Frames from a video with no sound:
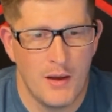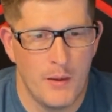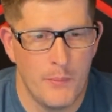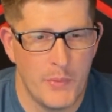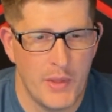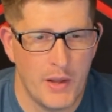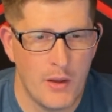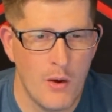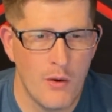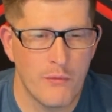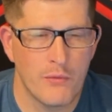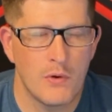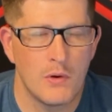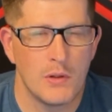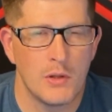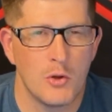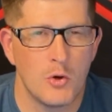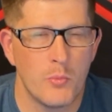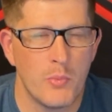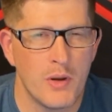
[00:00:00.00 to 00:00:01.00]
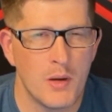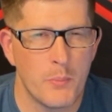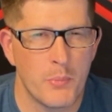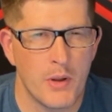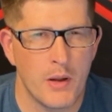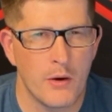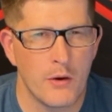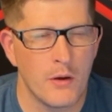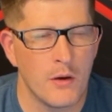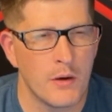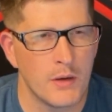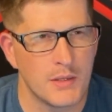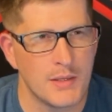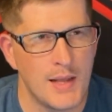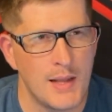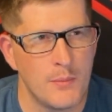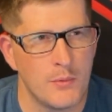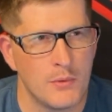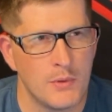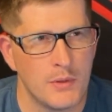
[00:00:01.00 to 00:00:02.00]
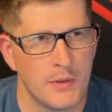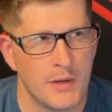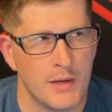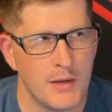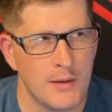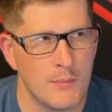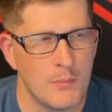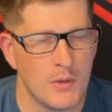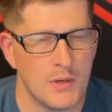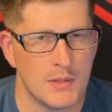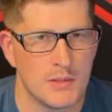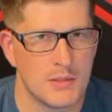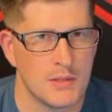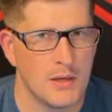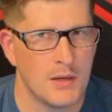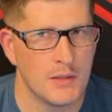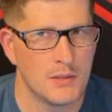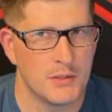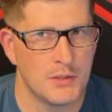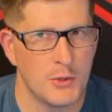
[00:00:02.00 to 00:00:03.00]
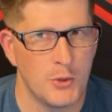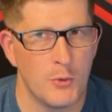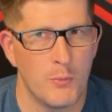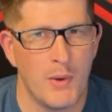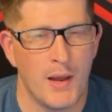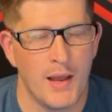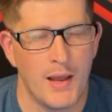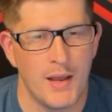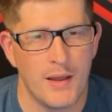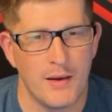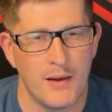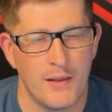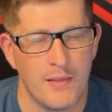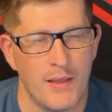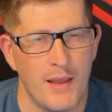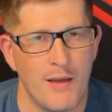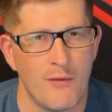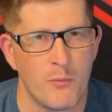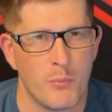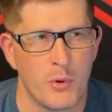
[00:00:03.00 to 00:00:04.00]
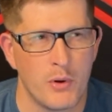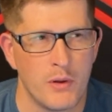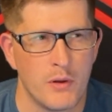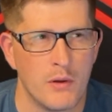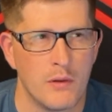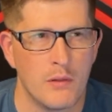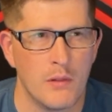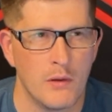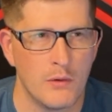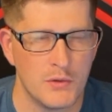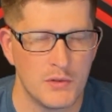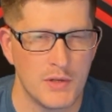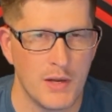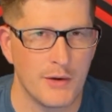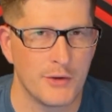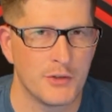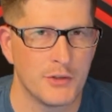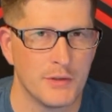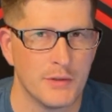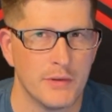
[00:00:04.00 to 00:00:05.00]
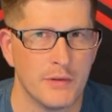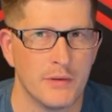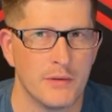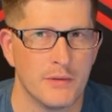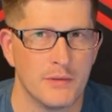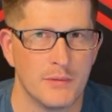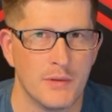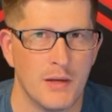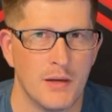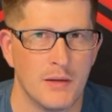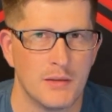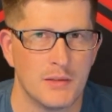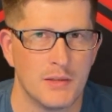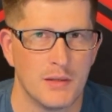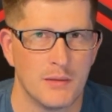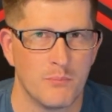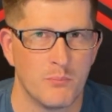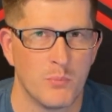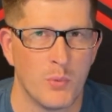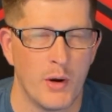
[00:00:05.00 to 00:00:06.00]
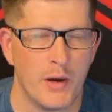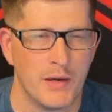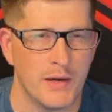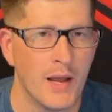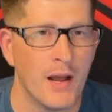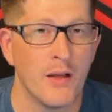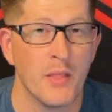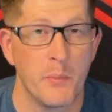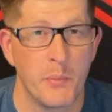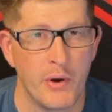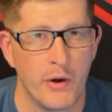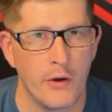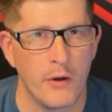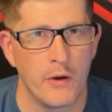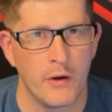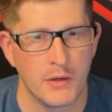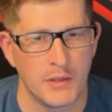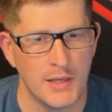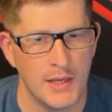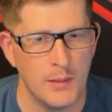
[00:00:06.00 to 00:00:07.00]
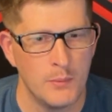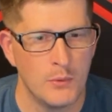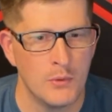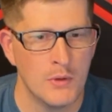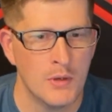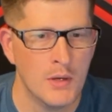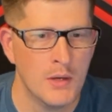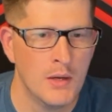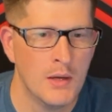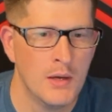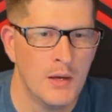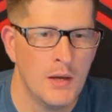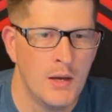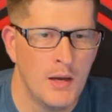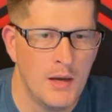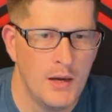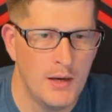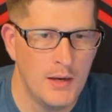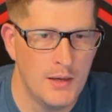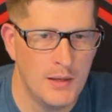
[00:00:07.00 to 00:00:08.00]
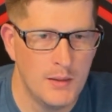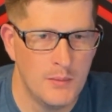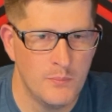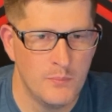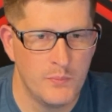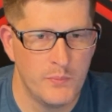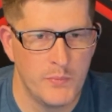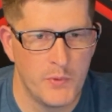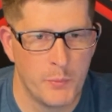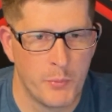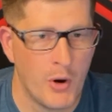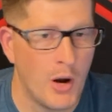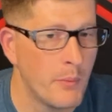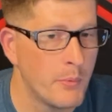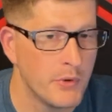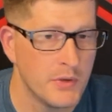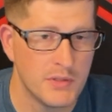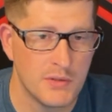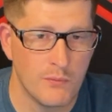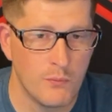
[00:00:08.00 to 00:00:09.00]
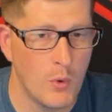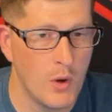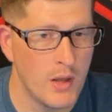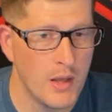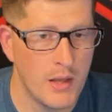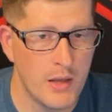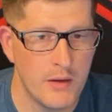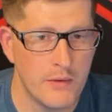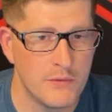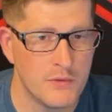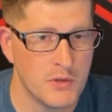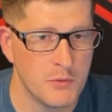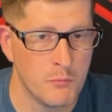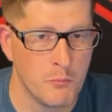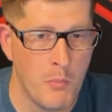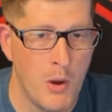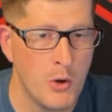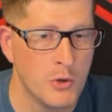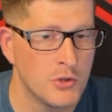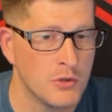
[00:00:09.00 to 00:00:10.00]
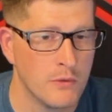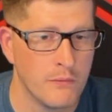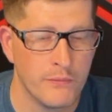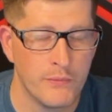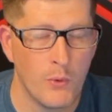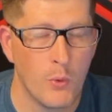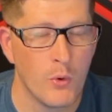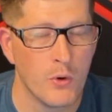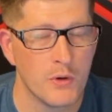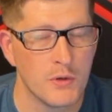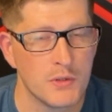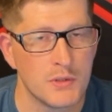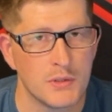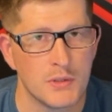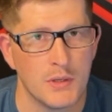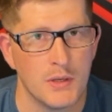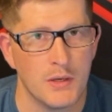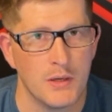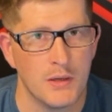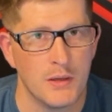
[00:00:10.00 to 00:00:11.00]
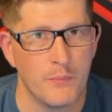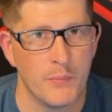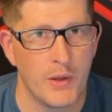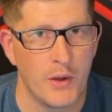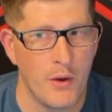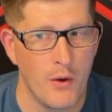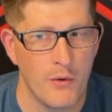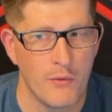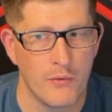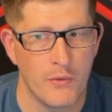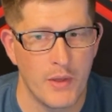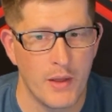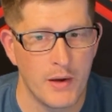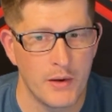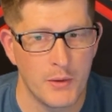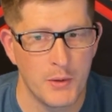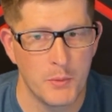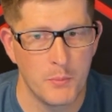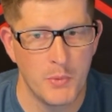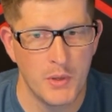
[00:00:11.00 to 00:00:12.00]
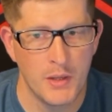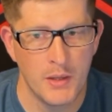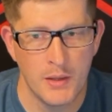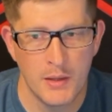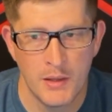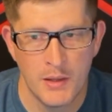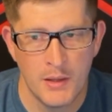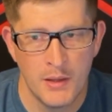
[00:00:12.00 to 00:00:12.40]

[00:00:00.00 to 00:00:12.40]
They go over a little bit of periodic table on here, but it's not too bad, and they have a pretty good little section to break down the periodic table. The properties of waves, your motion and force, they go over that a good bit.